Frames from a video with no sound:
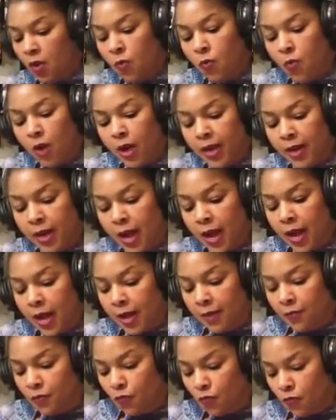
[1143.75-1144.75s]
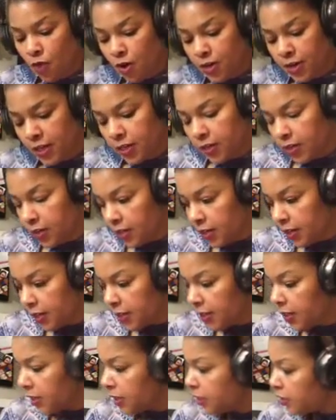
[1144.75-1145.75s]
What I'm working on.
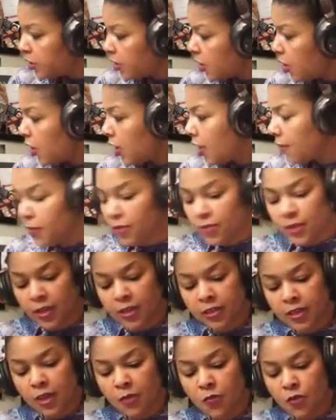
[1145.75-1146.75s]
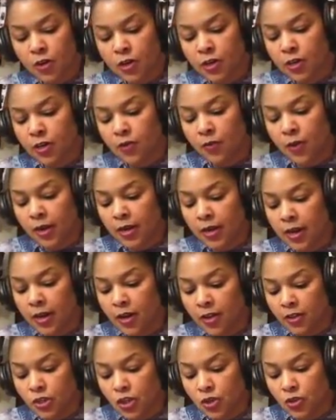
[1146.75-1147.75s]
So a couple of things I'm working on right now.
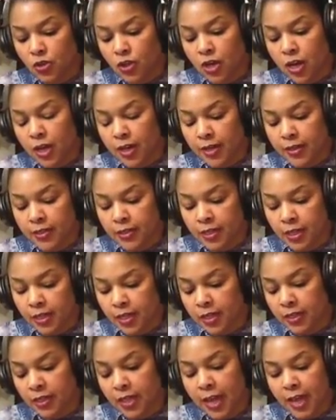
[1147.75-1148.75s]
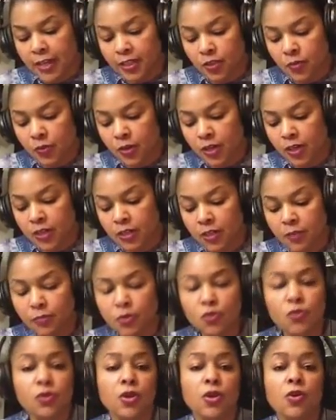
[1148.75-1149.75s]
I told you guys, I think last week, is I'm
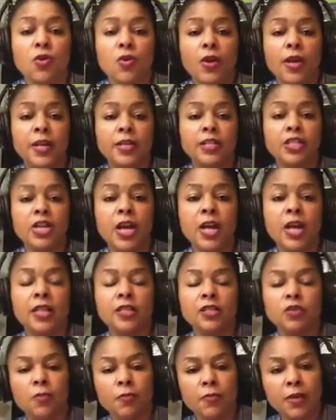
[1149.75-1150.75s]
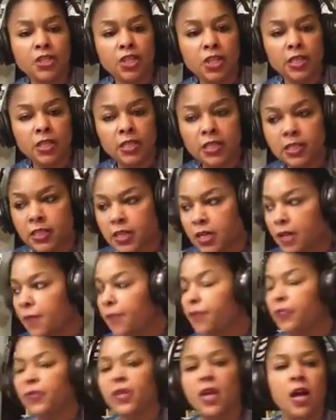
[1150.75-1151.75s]
doing the credit challenge with Budgetnista.
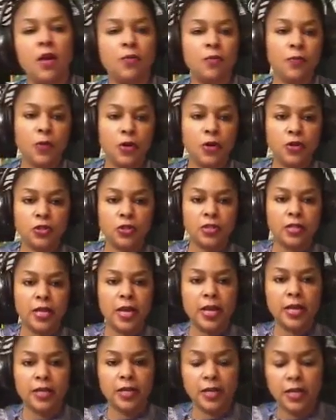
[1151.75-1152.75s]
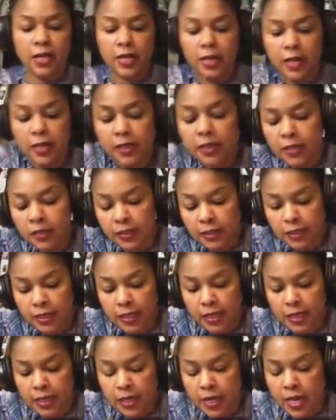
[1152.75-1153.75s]
I will post that
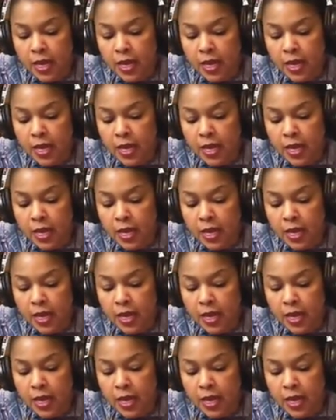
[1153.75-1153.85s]
link.